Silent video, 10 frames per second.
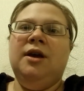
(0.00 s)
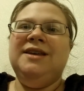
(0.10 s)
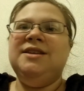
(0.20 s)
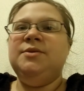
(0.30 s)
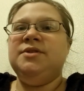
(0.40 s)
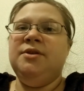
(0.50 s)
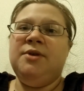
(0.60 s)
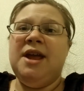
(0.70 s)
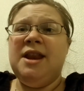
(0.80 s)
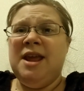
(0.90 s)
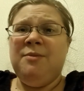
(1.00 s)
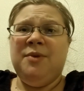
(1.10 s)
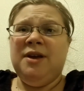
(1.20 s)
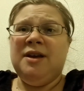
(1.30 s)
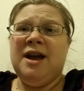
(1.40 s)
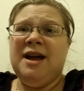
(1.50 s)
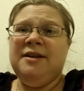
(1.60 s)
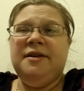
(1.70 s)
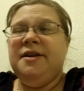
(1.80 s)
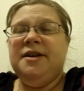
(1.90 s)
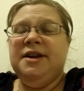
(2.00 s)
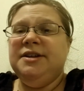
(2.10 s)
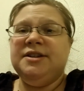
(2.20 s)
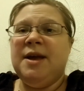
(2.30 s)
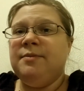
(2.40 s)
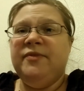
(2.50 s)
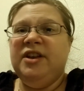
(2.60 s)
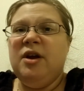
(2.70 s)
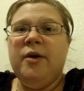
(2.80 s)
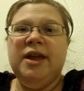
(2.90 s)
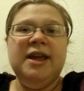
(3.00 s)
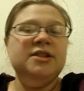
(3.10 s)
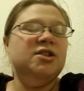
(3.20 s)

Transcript: He said it was an okay name, but he just kept vetoing it.